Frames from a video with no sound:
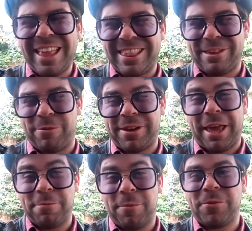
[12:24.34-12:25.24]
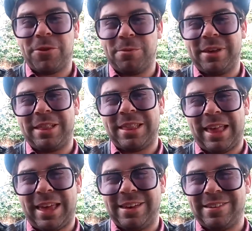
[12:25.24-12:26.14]
Someone came up to me and
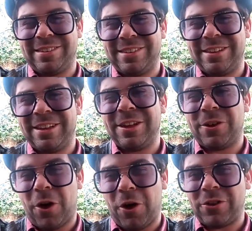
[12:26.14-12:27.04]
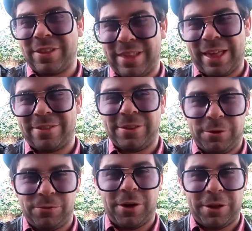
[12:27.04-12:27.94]
said, God says that
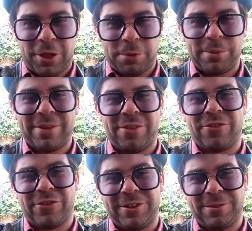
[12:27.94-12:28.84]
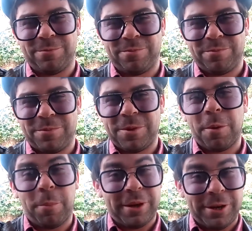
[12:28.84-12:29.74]
you've got a lot of potential,
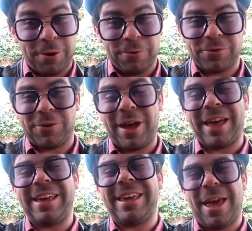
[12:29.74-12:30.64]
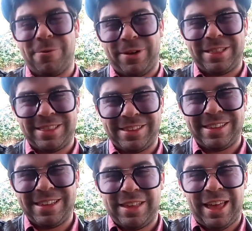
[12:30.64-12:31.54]
but he knows who you're hanging out with.
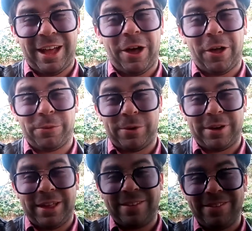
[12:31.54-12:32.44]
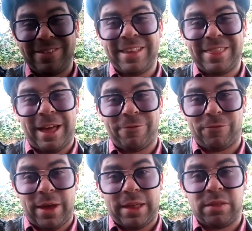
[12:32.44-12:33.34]
And God's word is, that
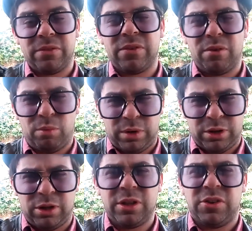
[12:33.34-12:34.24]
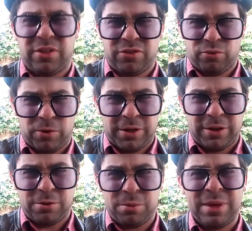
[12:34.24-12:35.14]
friend will destroy
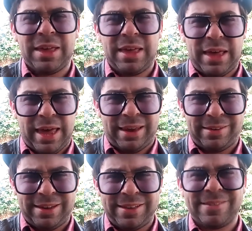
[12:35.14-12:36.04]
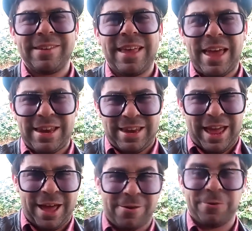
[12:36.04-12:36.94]
you. End it now.